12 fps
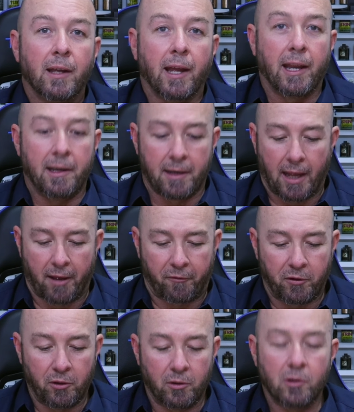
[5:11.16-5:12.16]
and a
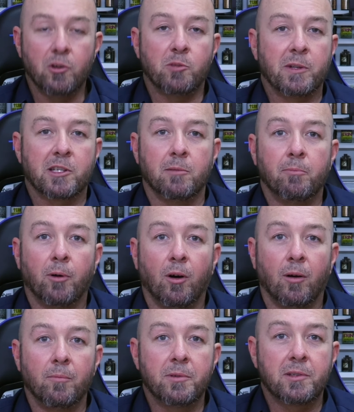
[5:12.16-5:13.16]
few used bits and
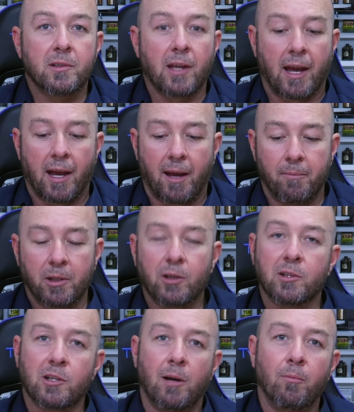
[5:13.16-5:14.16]
bobs
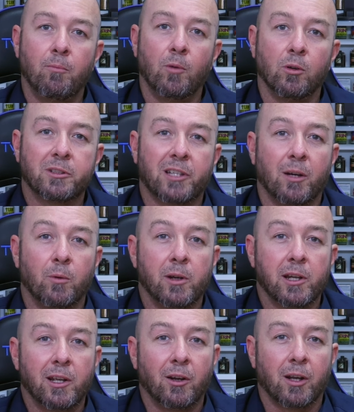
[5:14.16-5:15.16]
because I'm also
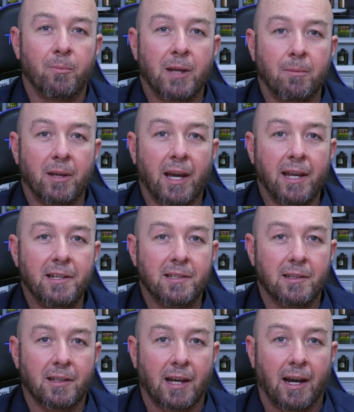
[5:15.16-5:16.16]
working on a
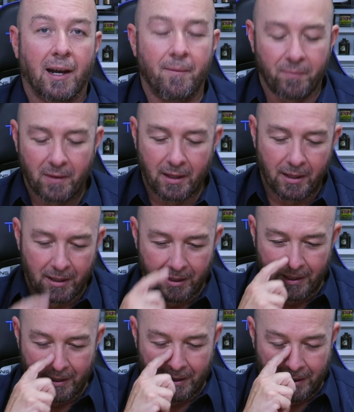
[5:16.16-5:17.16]
PB8 car.
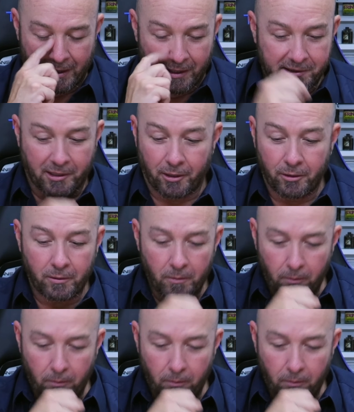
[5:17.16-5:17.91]
So